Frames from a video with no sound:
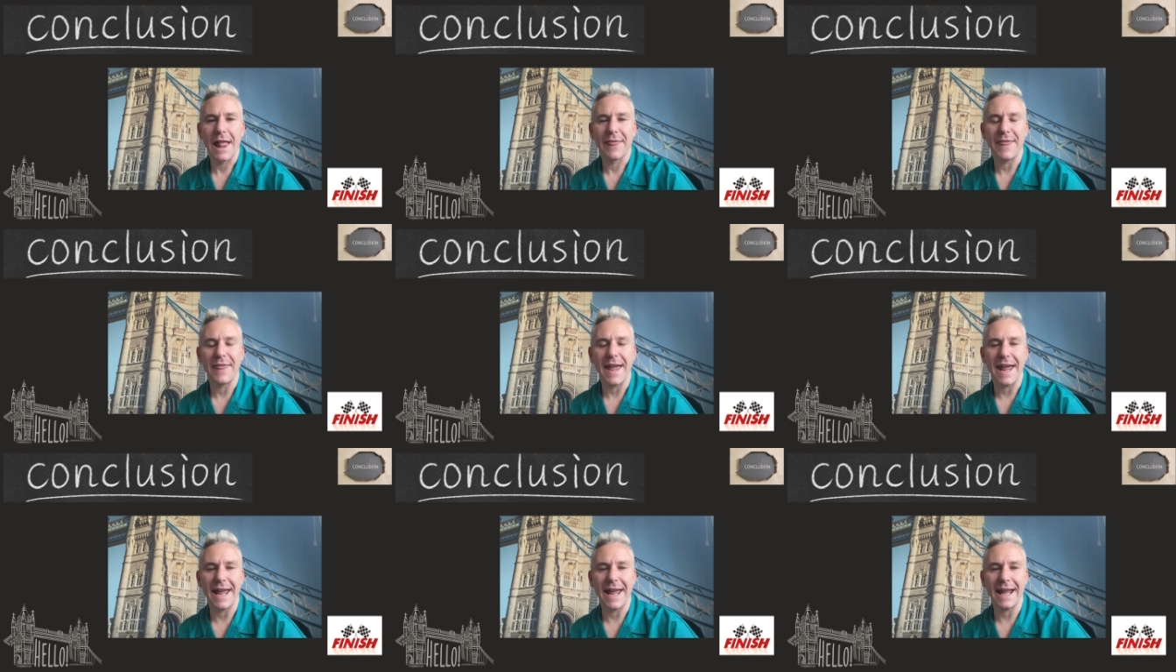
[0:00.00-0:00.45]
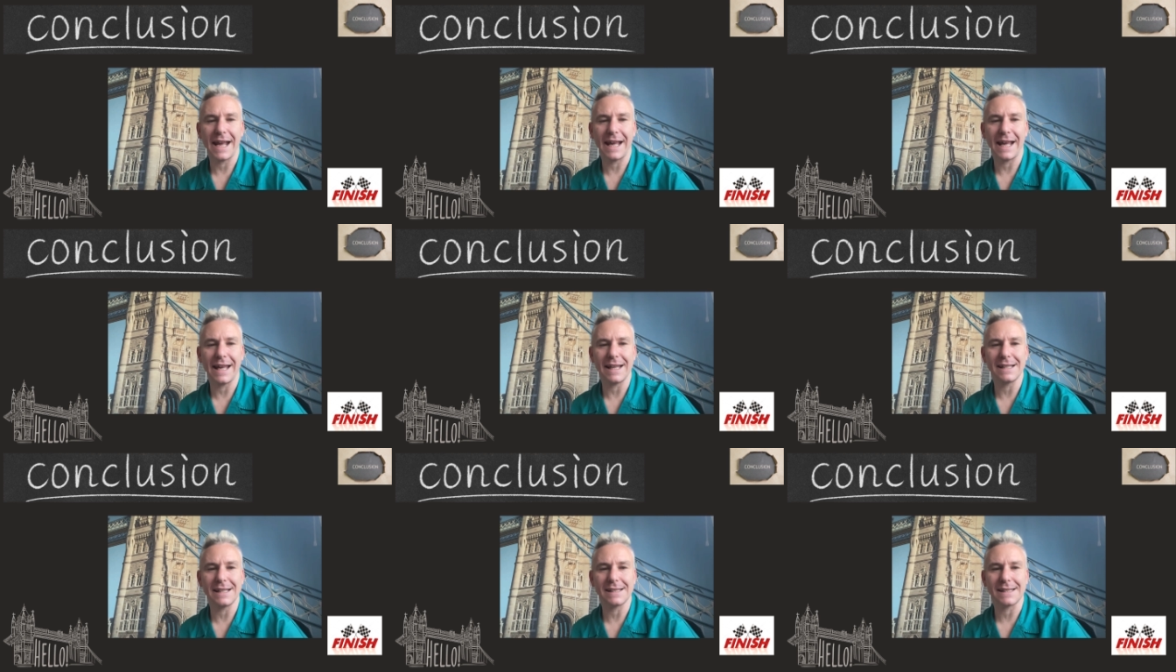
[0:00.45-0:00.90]
there
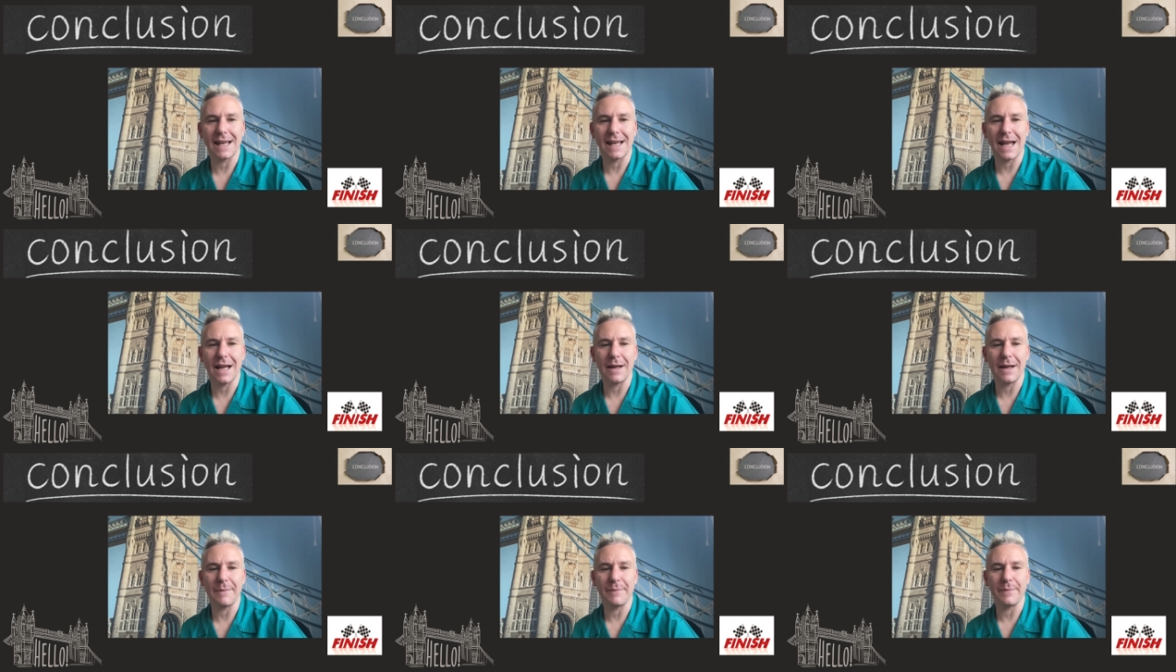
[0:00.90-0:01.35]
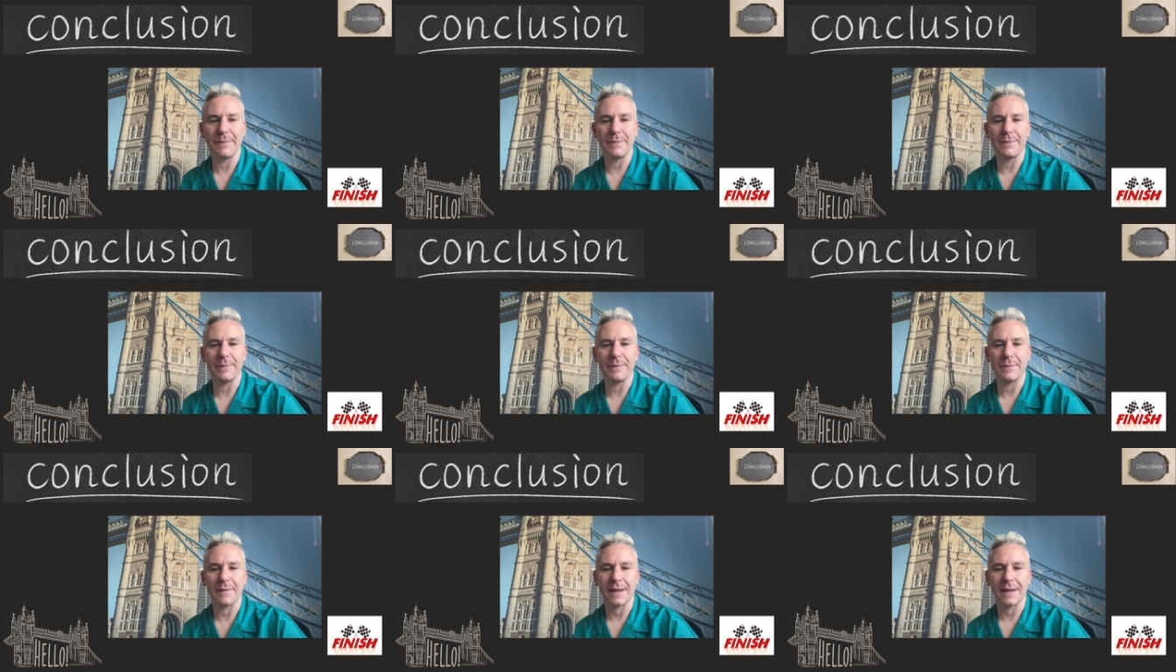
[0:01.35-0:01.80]
is
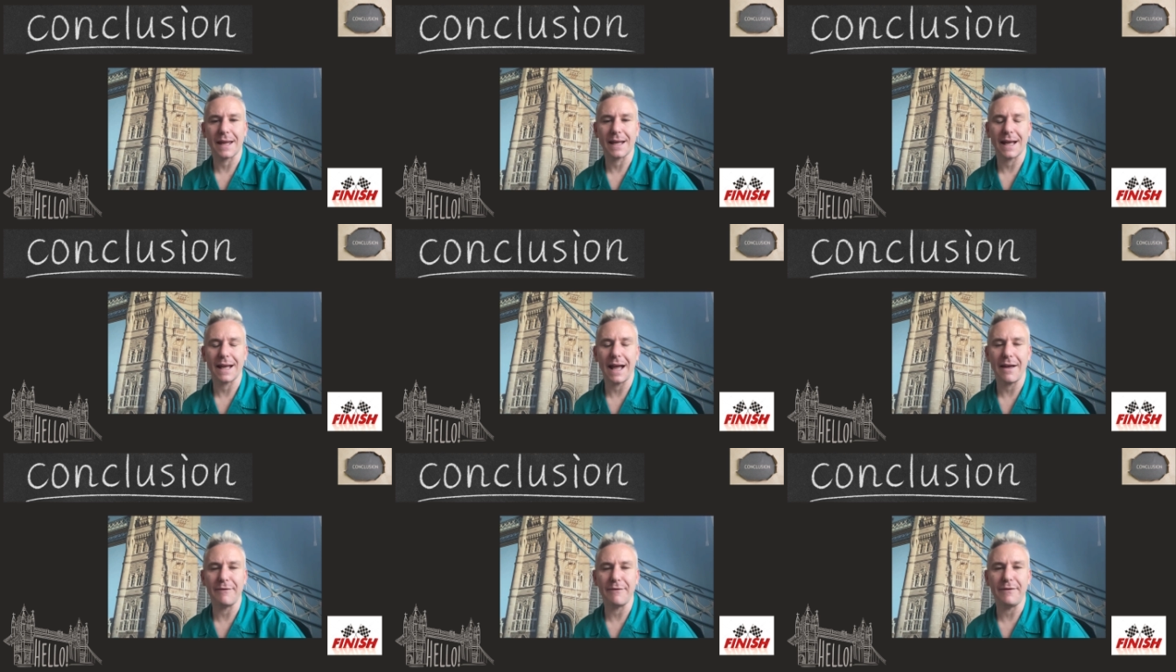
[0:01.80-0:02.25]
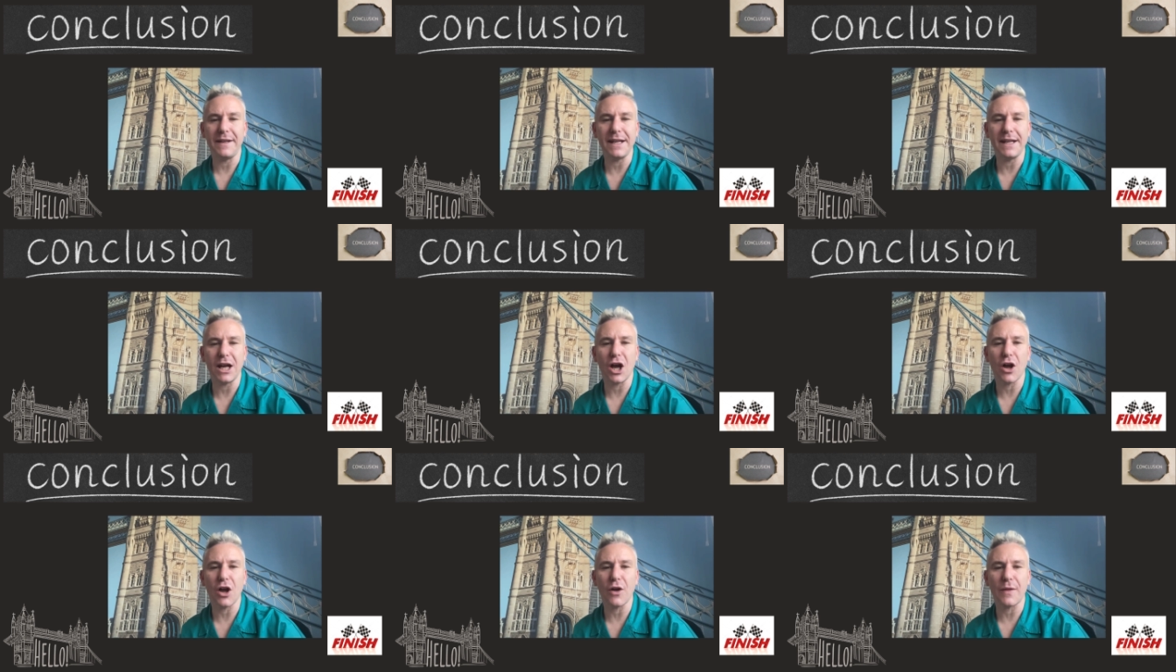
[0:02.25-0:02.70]
a
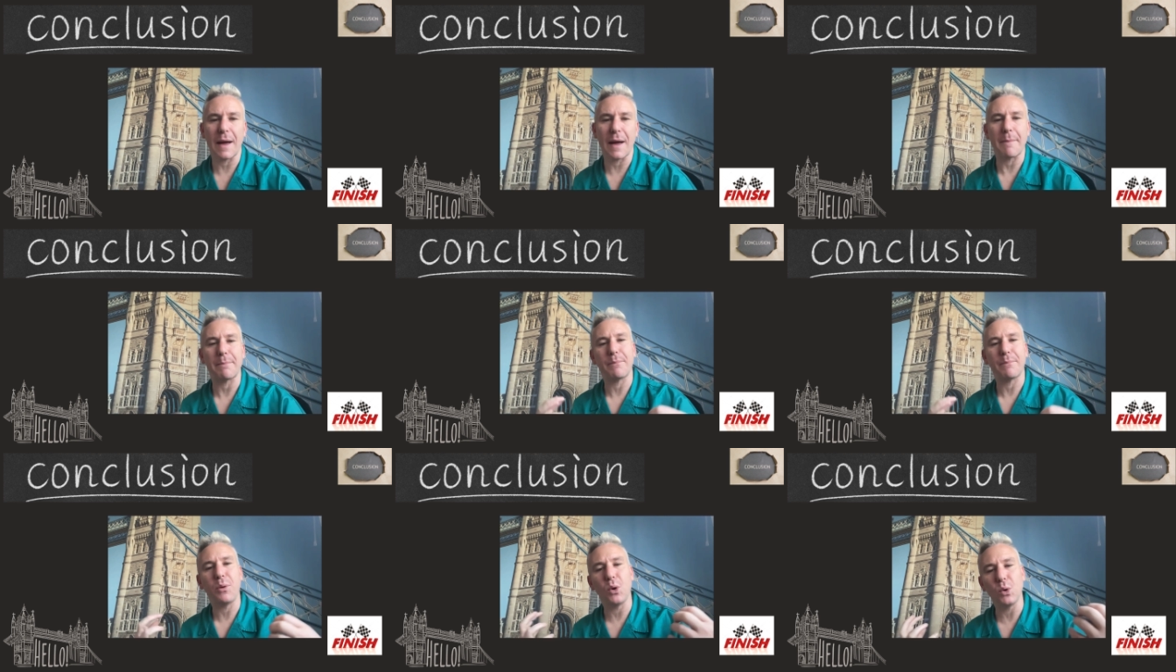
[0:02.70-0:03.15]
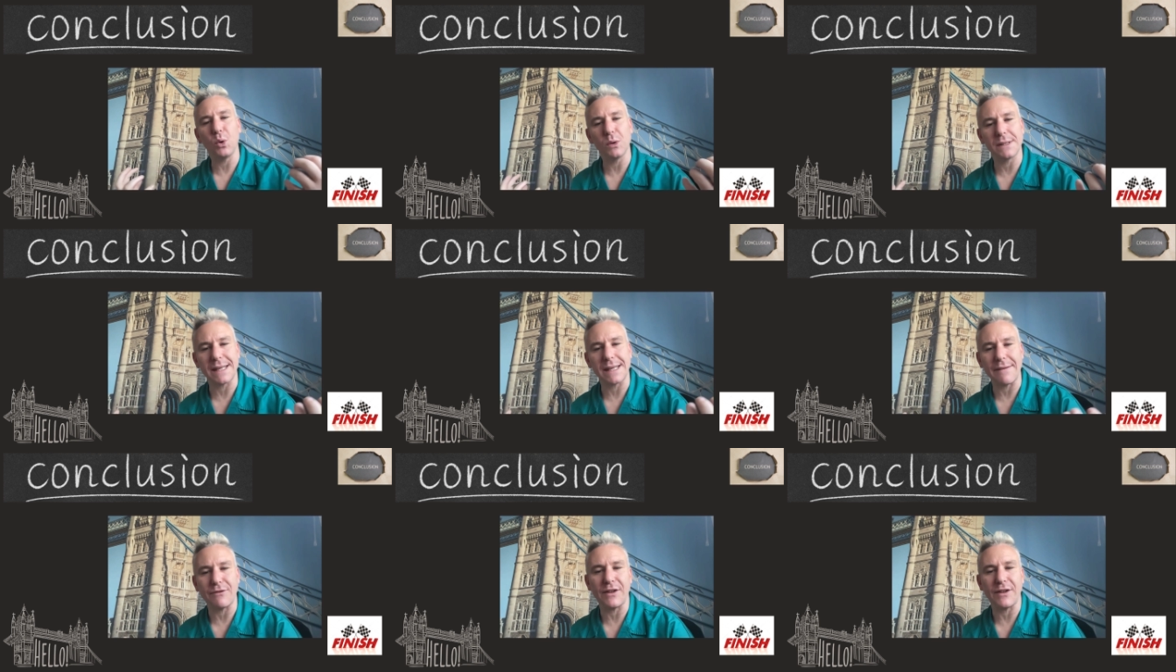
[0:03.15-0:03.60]
video that
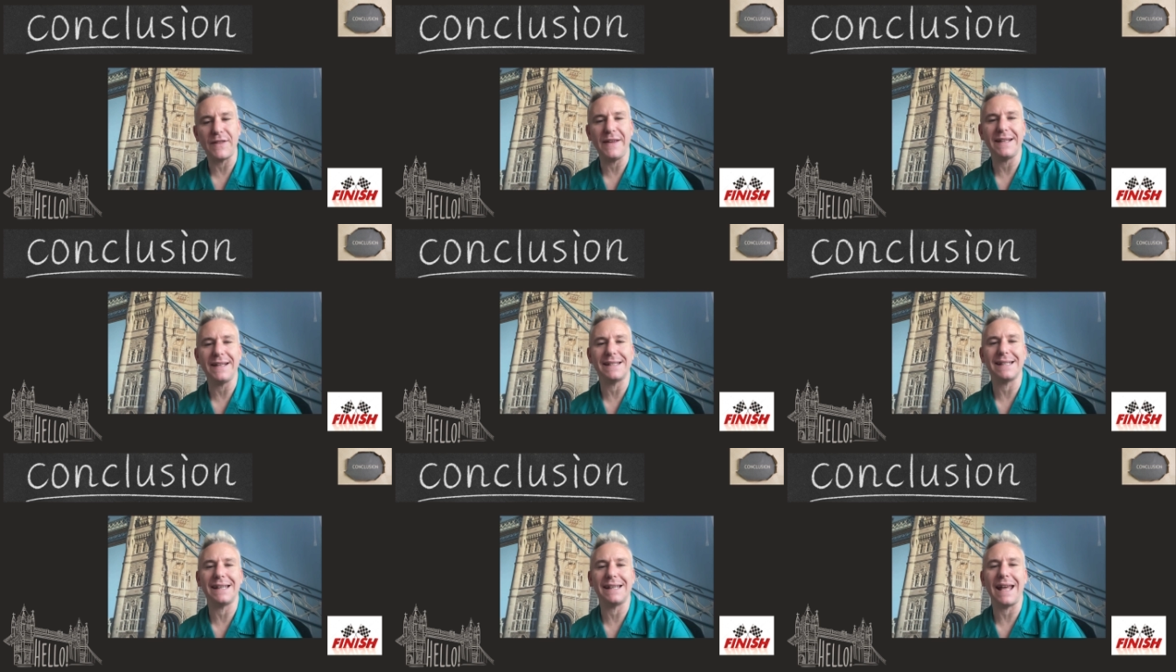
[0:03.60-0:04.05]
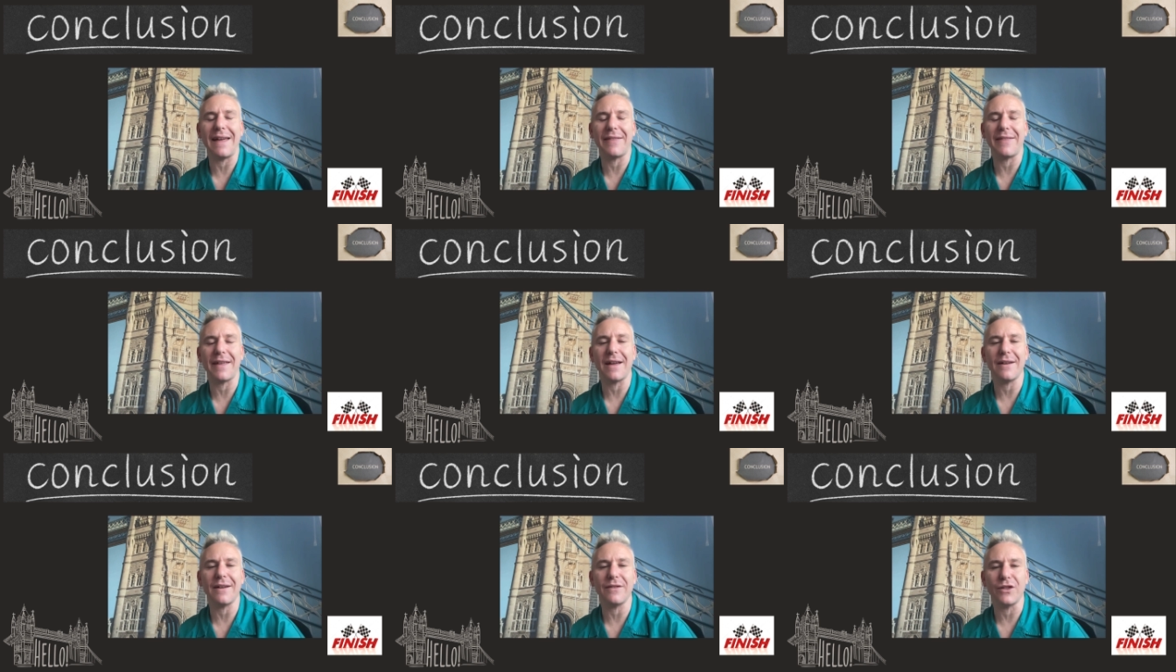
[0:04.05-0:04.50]
pulls everything together,